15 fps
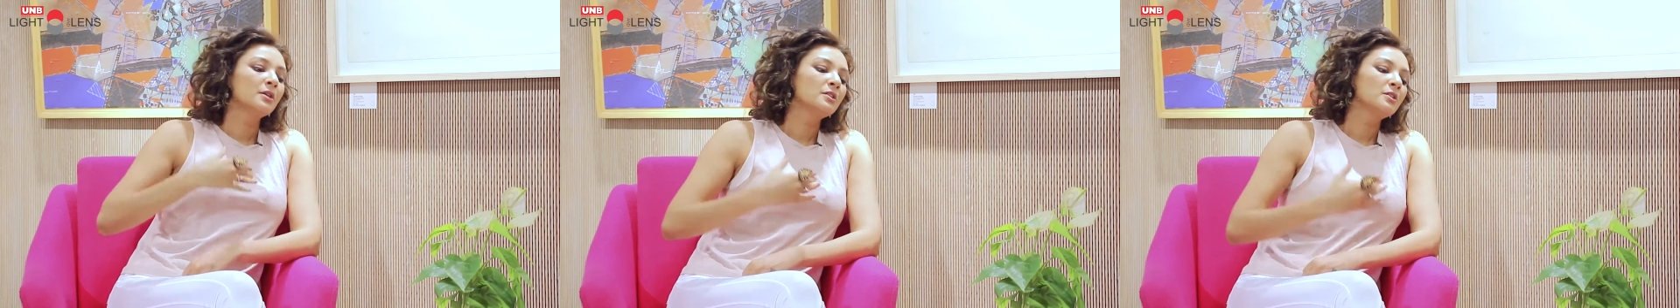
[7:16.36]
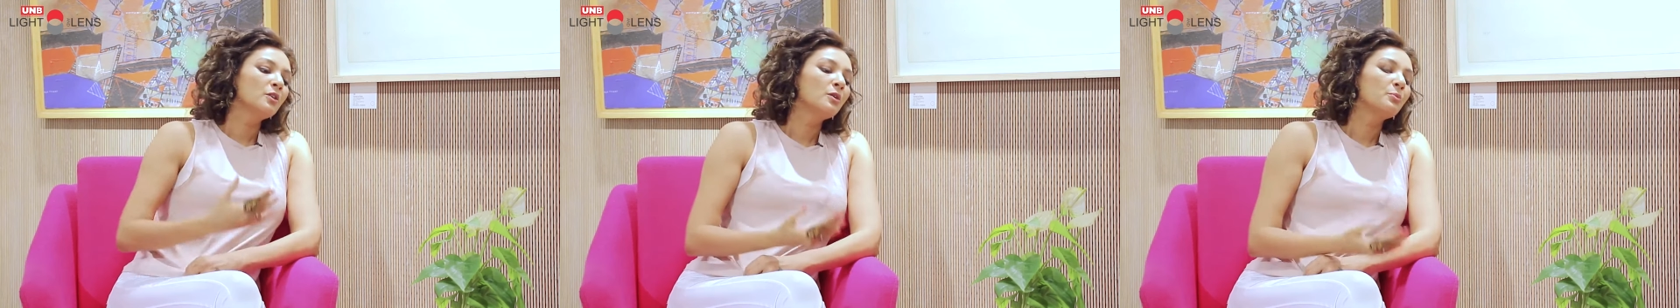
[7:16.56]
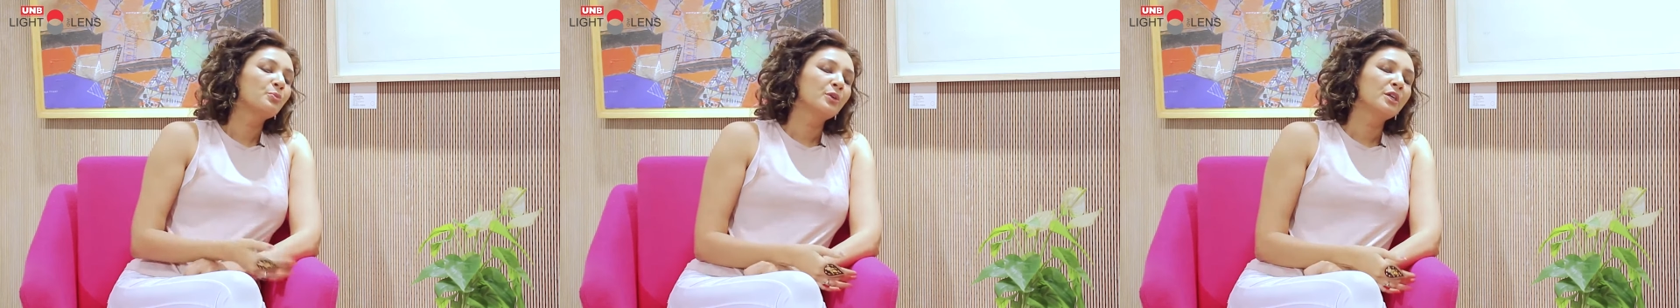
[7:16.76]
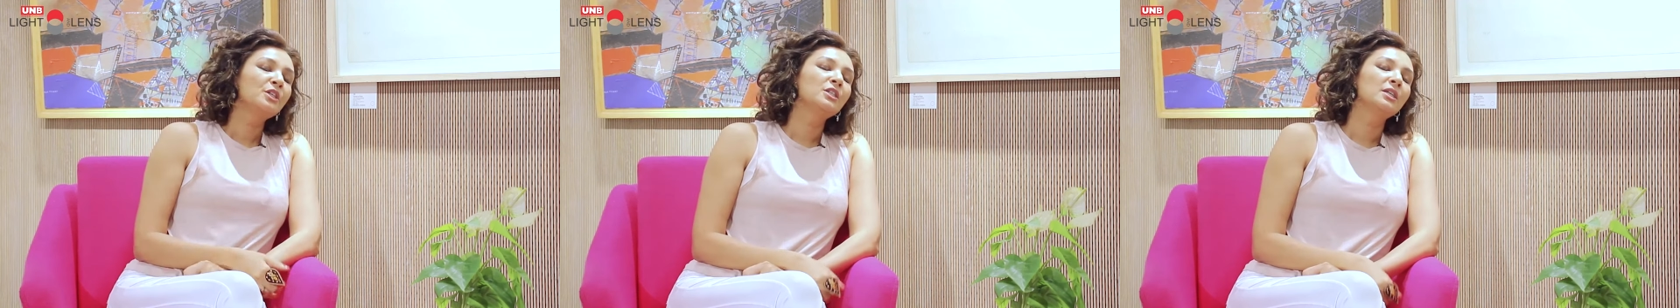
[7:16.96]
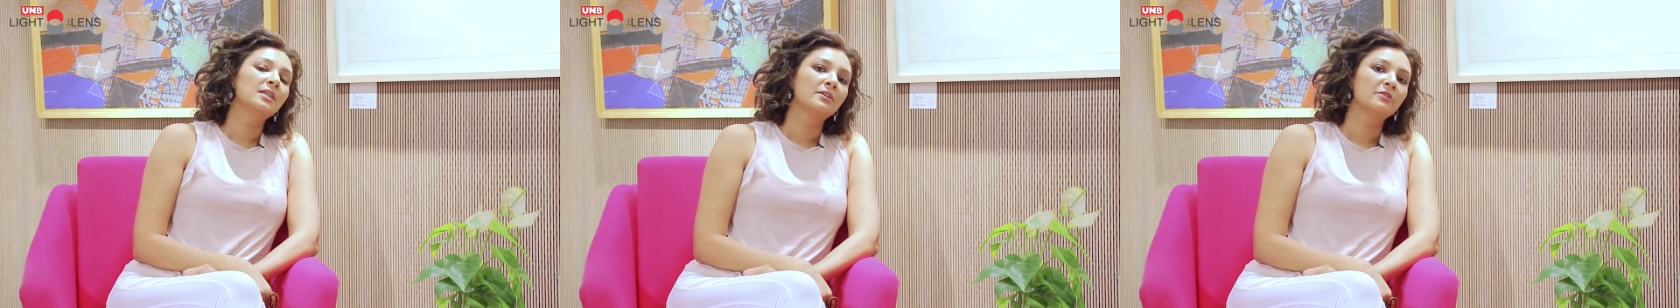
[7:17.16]
so
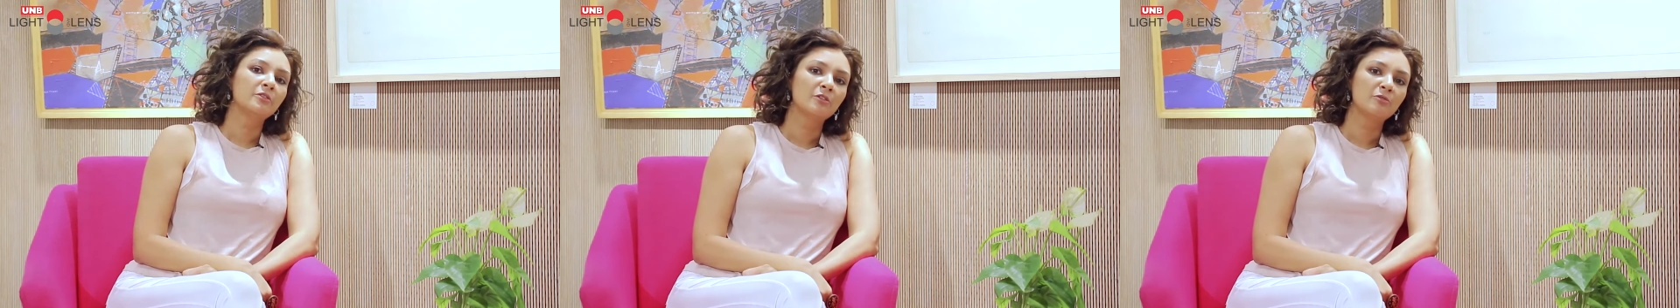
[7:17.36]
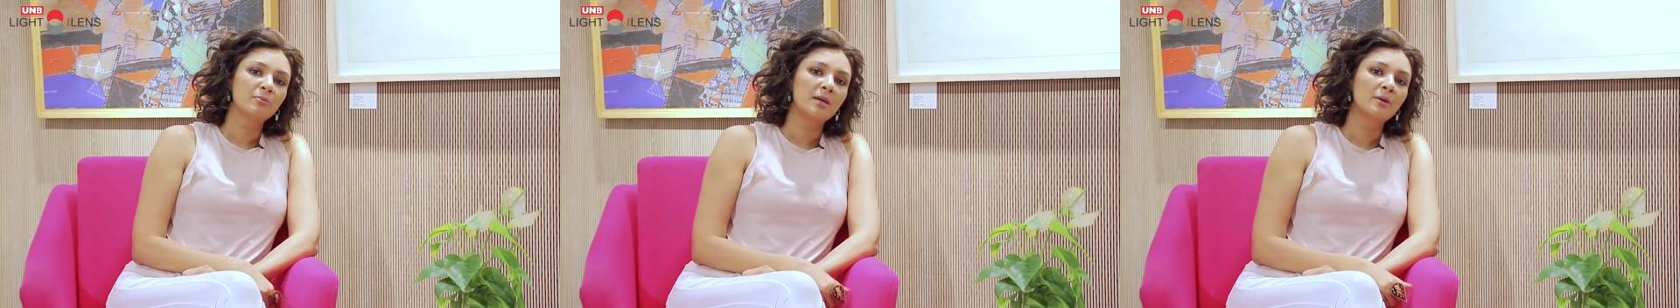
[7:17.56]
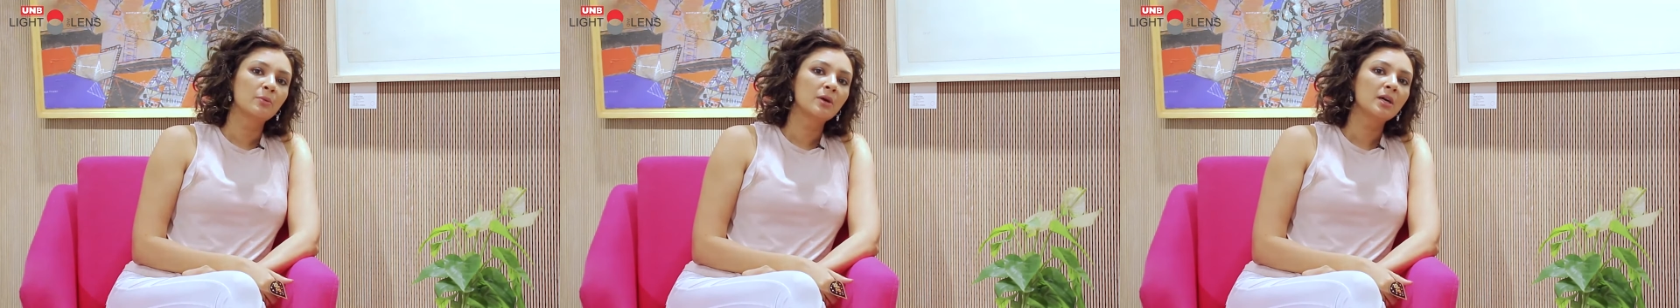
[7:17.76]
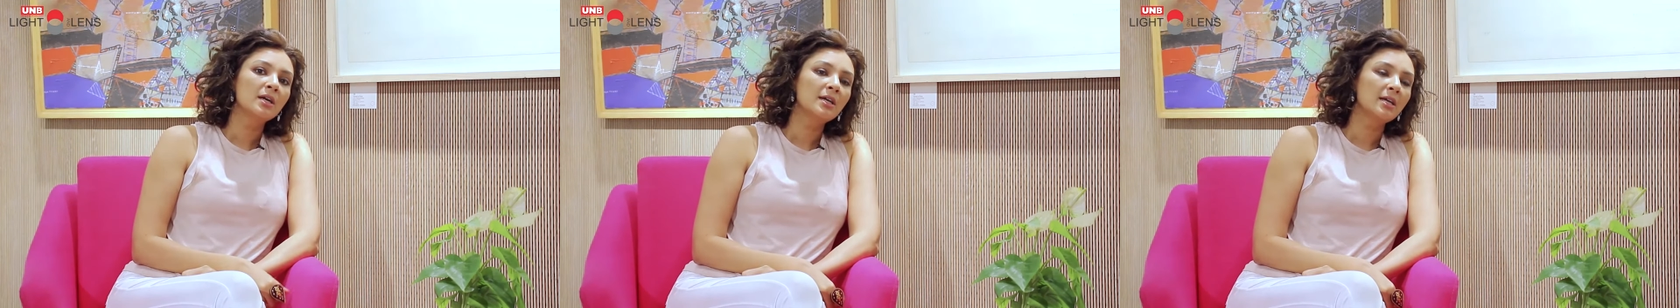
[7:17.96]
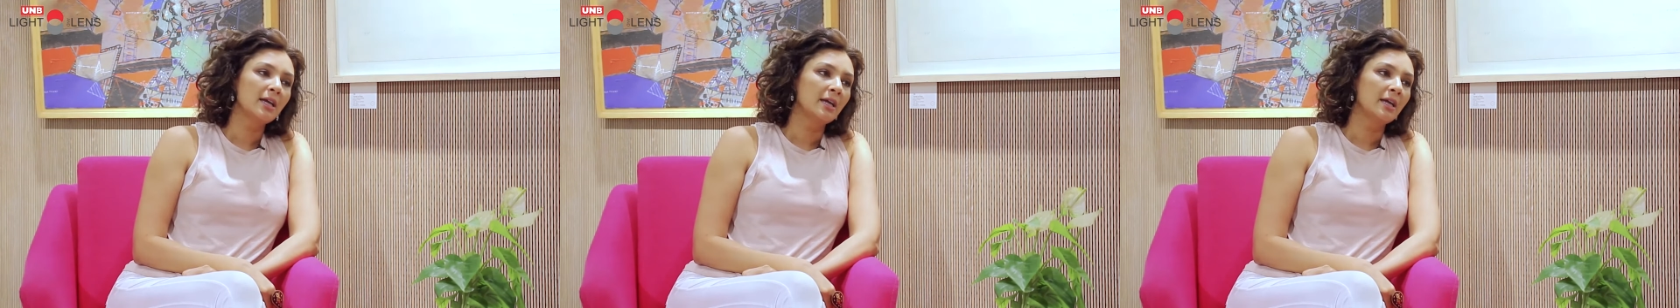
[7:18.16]
appreciative of my work,